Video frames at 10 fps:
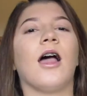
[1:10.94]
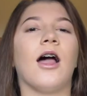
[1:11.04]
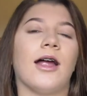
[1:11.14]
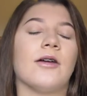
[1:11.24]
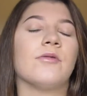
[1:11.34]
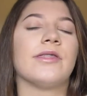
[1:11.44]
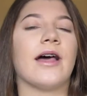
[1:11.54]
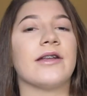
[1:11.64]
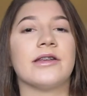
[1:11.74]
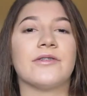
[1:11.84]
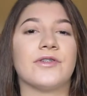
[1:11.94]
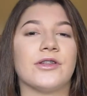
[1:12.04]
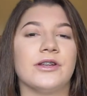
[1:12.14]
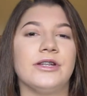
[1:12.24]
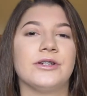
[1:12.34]
All right, without any
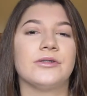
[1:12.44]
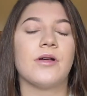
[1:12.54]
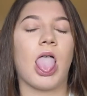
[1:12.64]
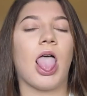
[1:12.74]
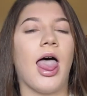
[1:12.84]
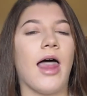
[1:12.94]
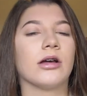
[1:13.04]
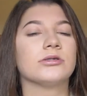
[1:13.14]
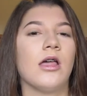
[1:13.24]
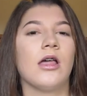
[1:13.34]
further ado, I